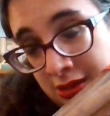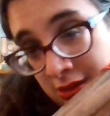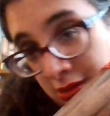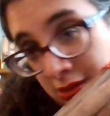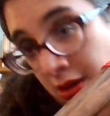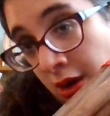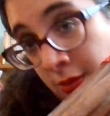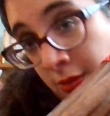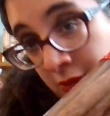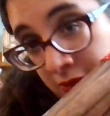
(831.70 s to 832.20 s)

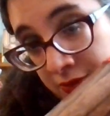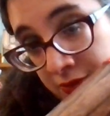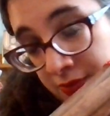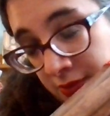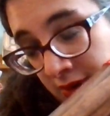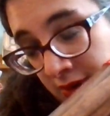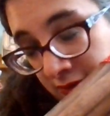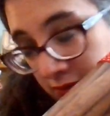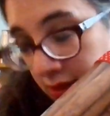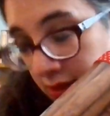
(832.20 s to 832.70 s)
almost
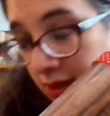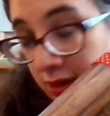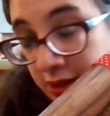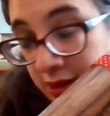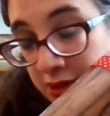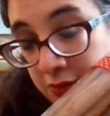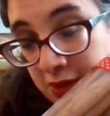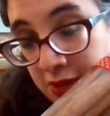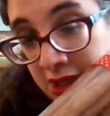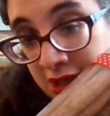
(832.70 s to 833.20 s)
roughly all
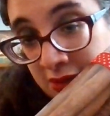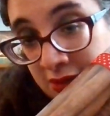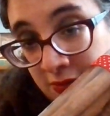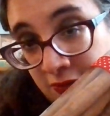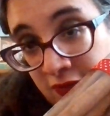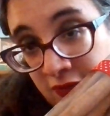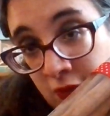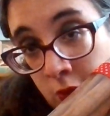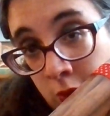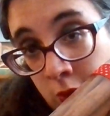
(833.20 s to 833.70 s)
you need
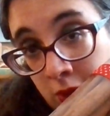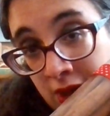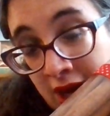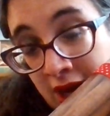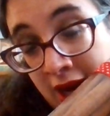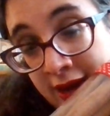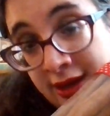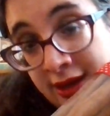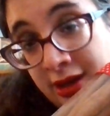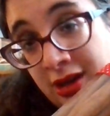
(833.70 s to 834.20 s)
for
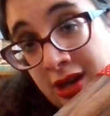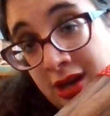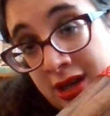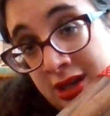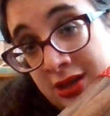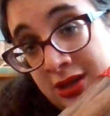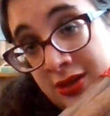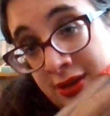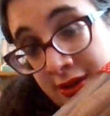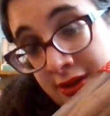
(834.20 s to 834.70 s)
how you're going to
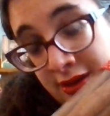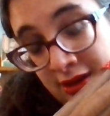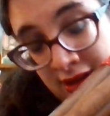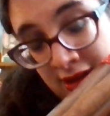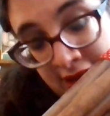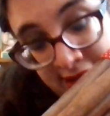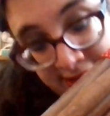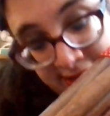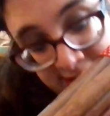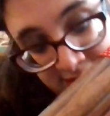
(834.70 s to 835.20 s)
do your
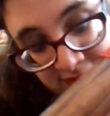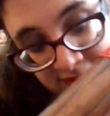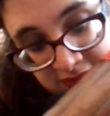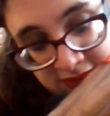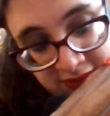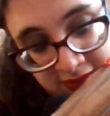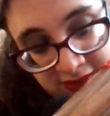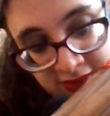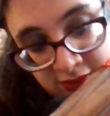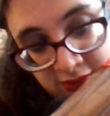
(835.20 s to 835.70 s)
cleanse.
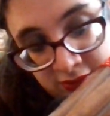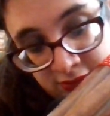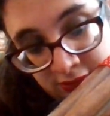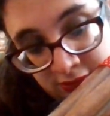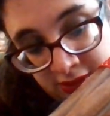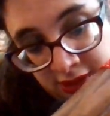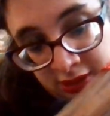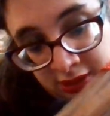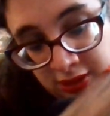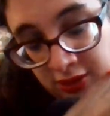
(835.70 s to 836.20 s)
So
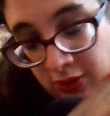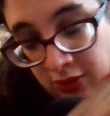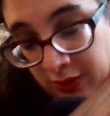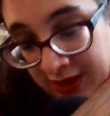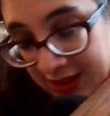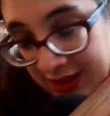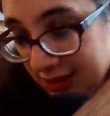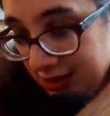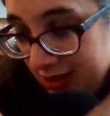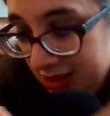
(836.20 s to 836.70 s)
you're
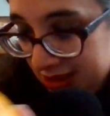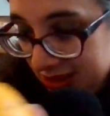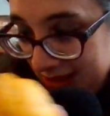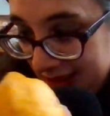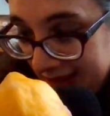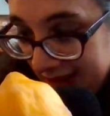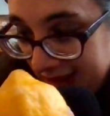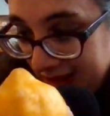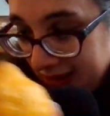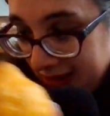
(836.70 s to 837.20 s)
going to
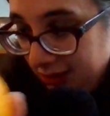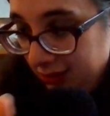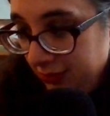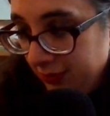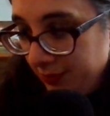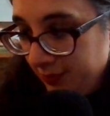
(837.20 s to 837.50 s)
need